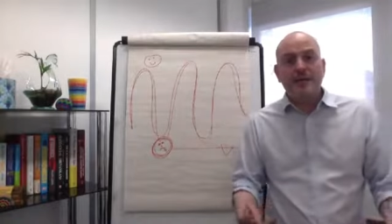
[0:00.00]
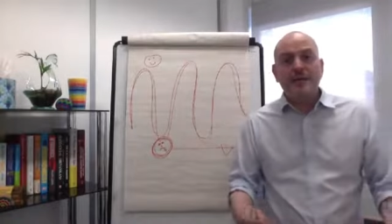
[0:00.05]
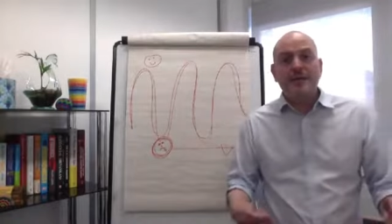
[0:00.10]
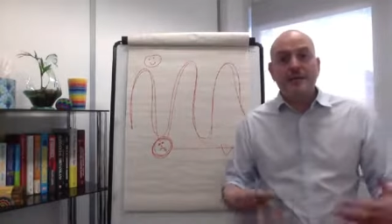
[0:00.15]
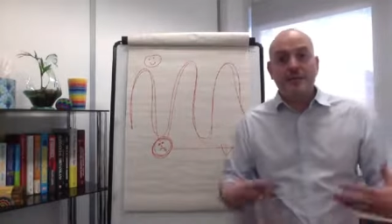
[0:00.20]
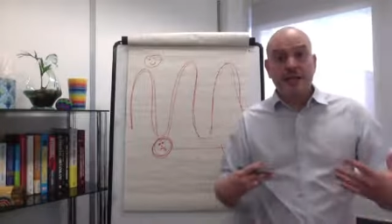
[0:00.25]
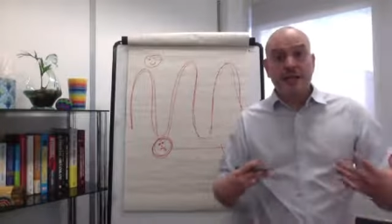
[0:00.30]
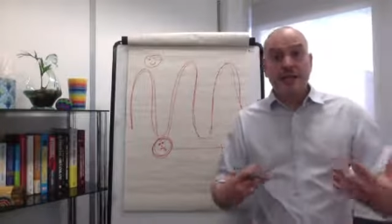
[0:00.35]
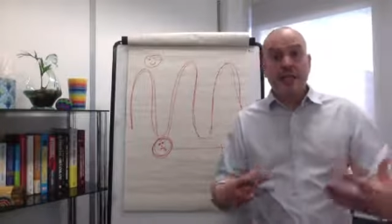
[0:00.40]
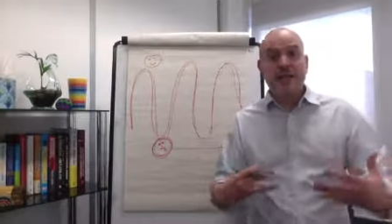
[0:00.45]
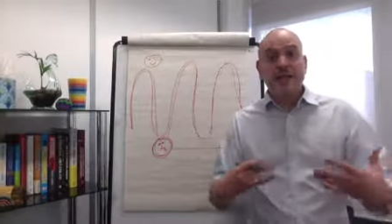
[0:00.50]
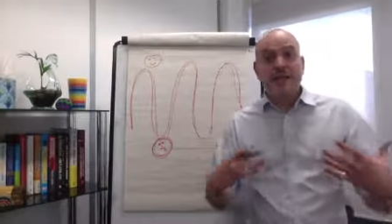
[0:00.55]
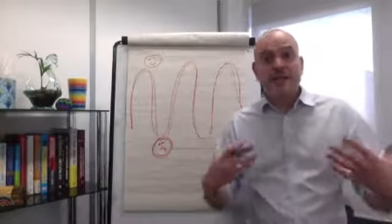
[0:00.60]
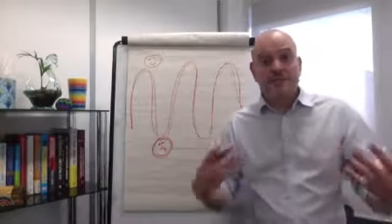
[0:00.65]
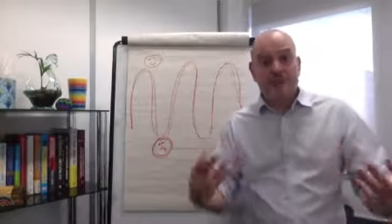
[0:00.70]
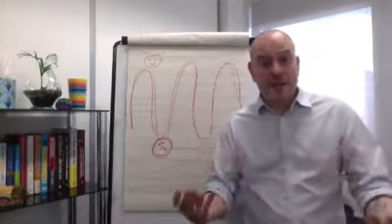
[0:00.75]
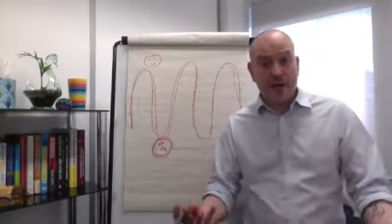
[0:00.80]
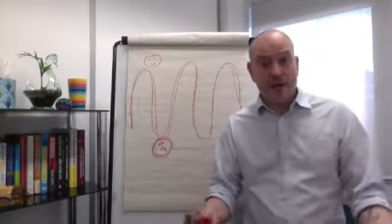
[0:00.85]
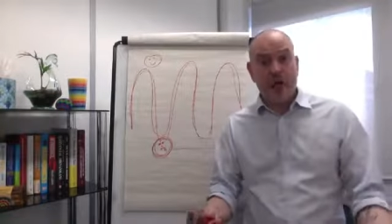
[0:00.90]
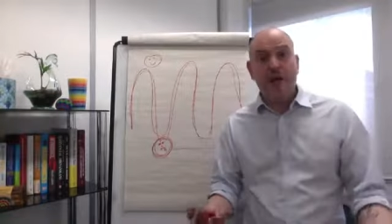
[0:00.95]
So that makes
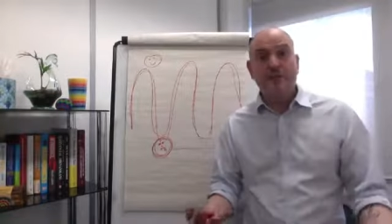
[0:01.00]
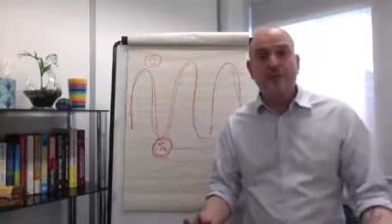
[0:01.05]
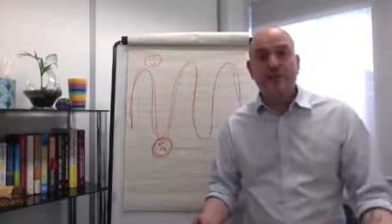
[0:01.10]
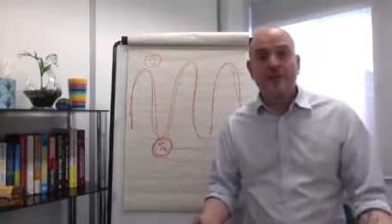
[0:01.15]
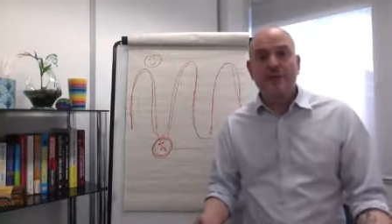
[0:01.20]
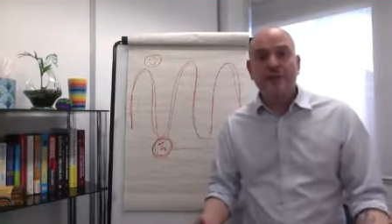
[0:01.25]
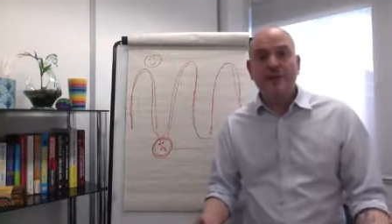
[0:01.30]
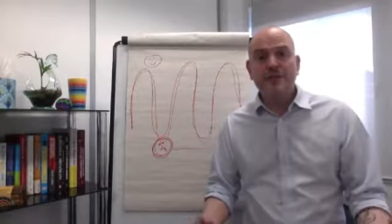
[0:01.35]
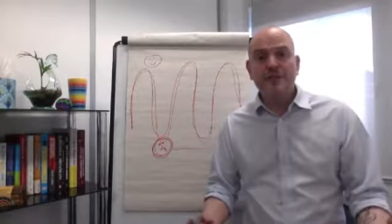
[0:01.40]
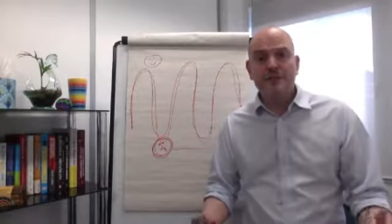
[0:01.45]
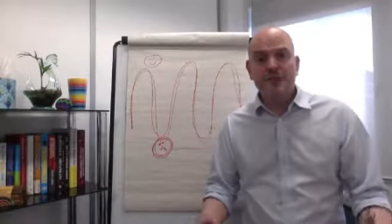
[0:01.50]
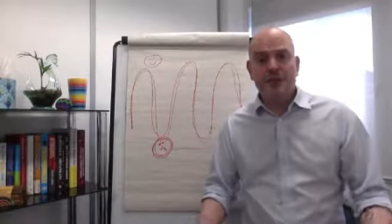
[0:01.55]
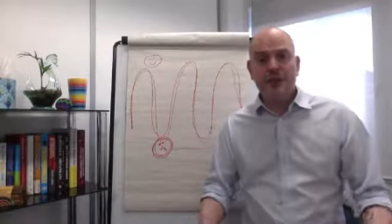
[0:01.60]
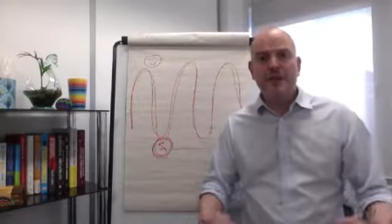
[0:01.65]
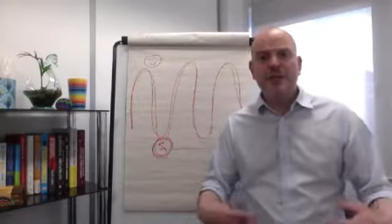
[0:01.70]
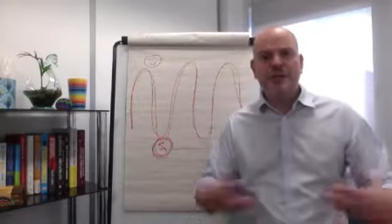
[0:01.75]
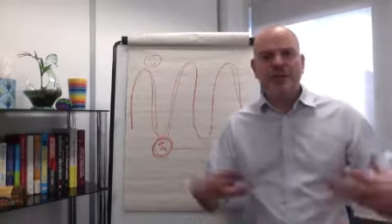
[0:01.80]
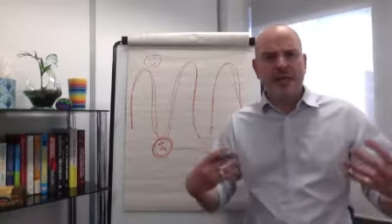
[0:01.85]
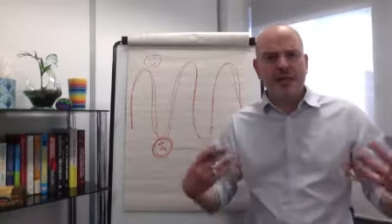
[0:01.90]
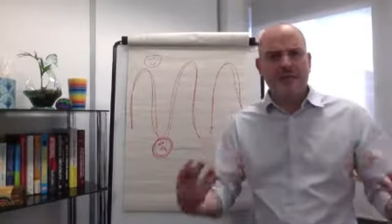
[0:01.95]
me hyper-vigilant.
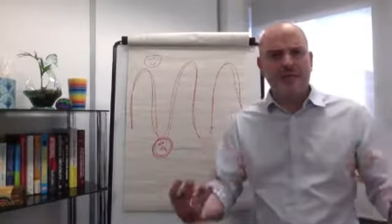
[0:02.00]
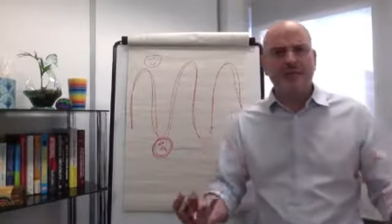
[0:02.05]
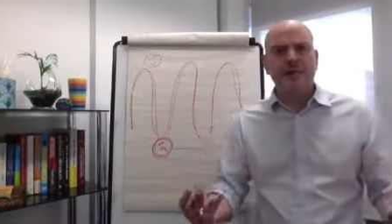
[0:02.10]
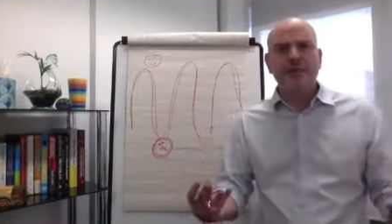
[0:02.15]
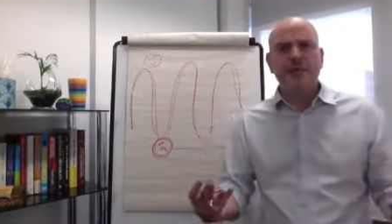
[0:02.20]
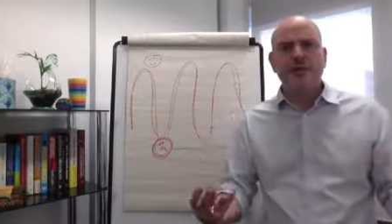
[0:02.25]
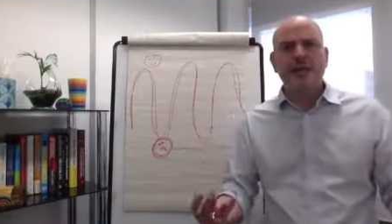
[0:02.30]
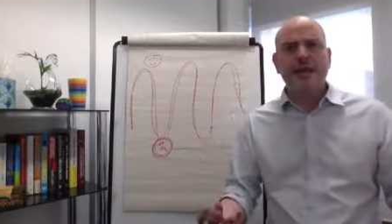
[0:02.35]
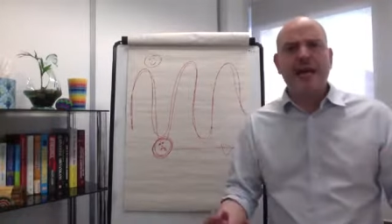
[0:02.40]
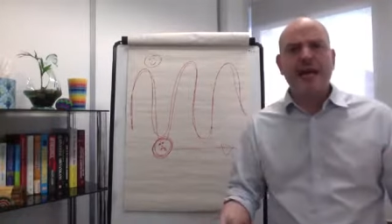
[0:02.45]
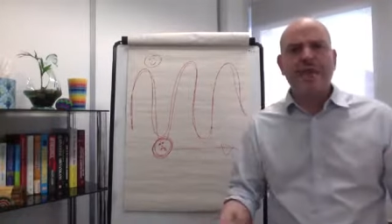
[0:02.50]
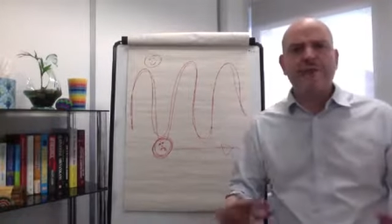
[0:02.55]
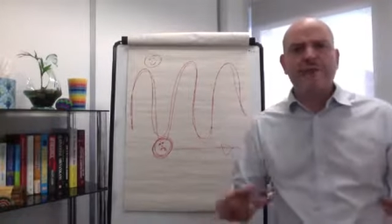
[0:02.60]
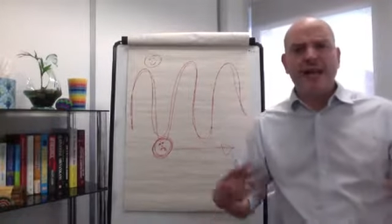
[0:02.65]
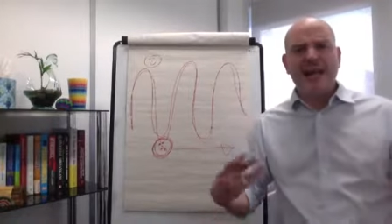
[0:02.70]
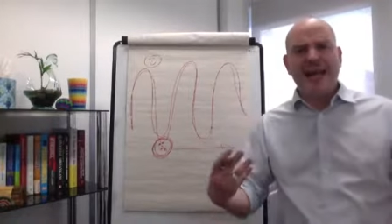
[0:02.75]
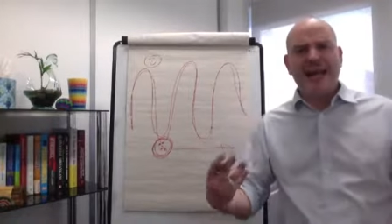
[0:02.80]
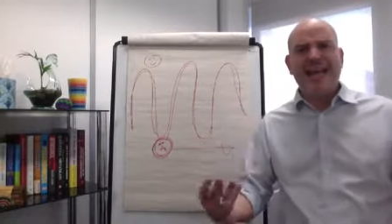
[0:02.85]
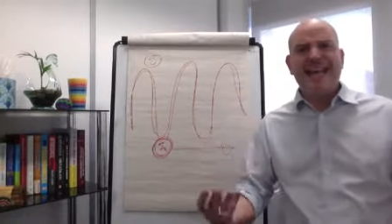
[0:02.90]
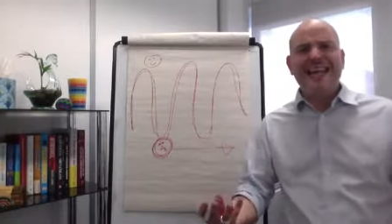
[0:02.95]
I keep on the lookout
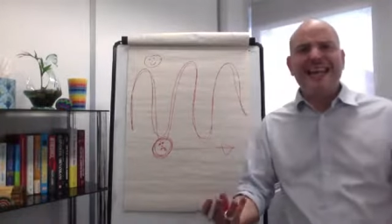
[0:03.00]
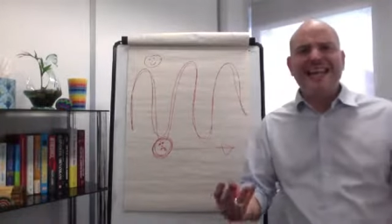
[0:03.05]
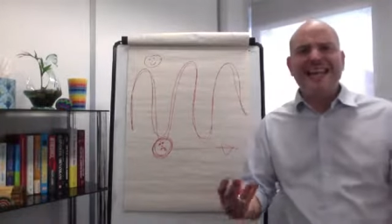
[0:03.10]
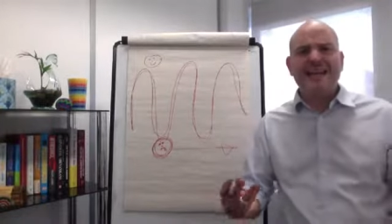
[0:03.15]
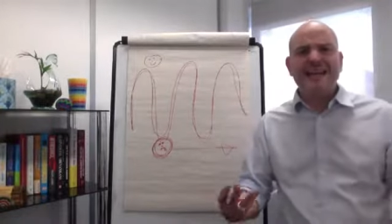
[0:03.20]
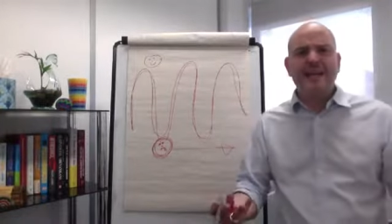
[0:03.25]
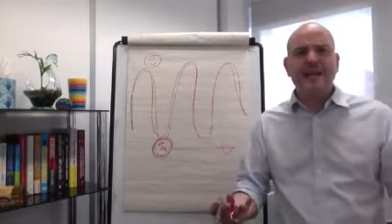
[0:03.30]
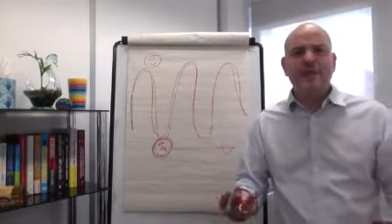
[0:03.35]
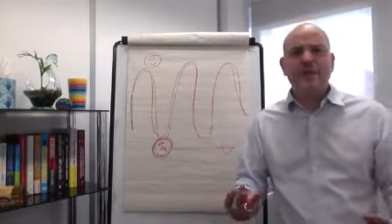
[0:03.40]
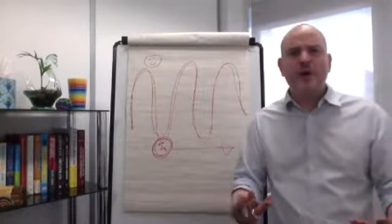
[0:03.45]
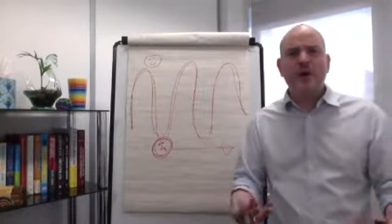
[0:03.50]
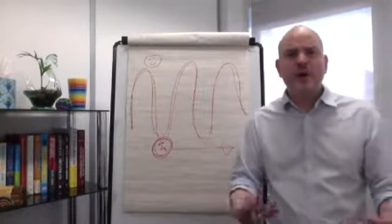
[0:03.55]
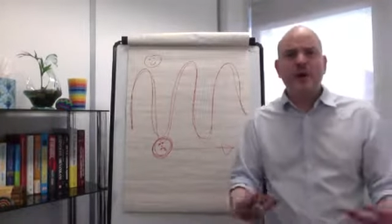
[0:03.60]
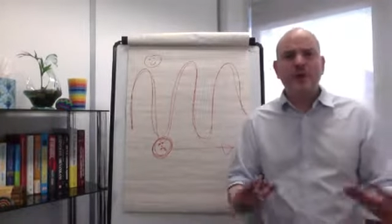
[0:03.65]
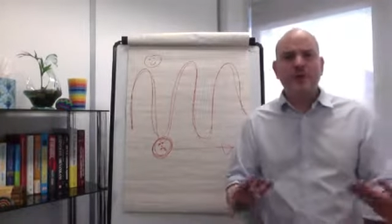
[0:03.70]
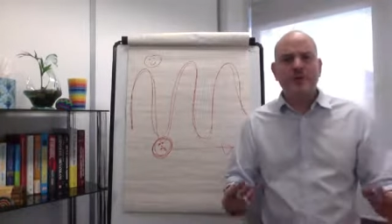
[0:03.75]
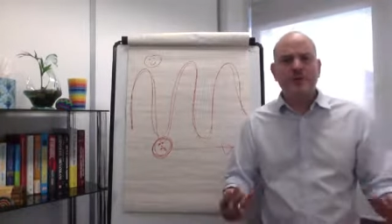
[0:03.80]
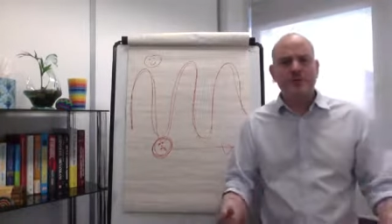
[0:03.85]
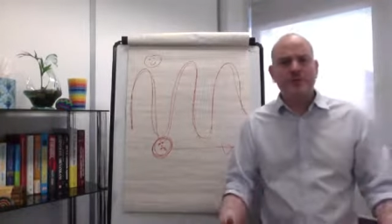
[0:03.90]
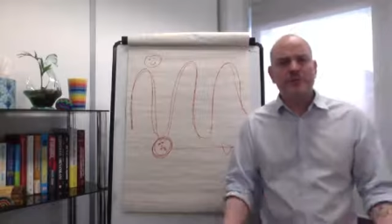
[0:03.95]
for anything that might
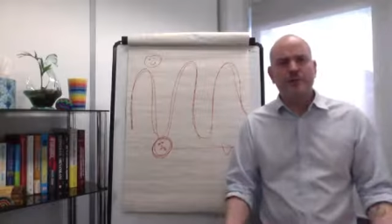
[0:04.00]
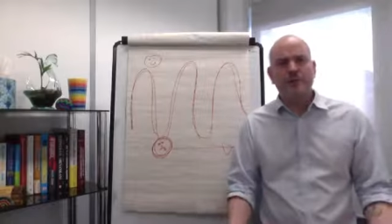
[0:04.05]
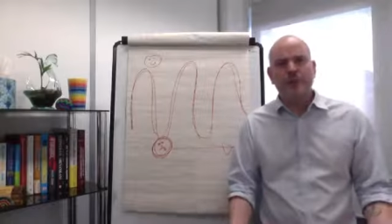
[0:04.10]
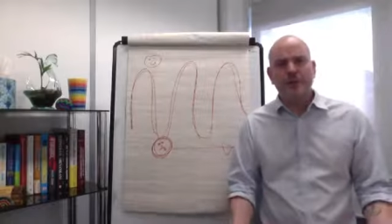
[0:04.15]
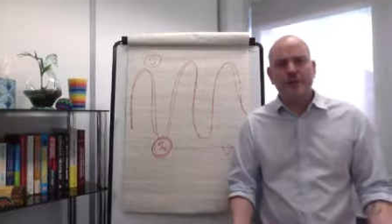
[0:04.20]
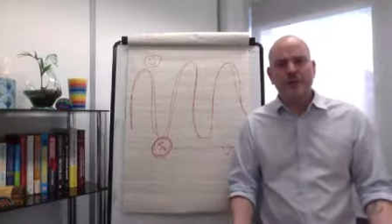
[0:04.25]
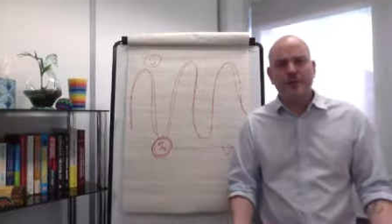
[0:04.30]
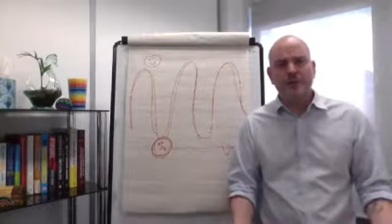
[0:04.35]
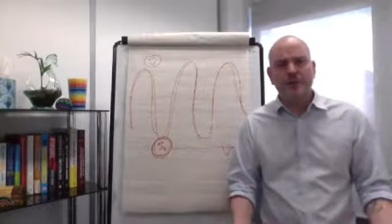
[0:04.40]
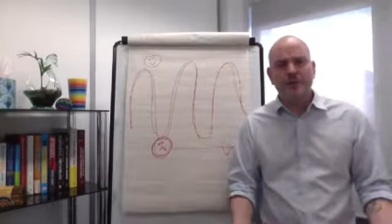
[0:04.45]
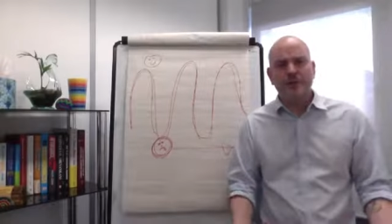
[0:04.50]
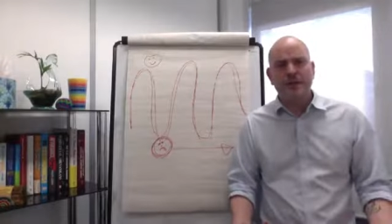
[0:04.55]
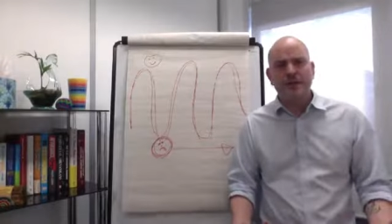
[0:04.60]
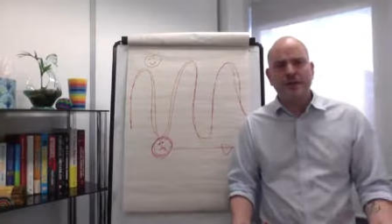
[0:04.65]
cause a problem.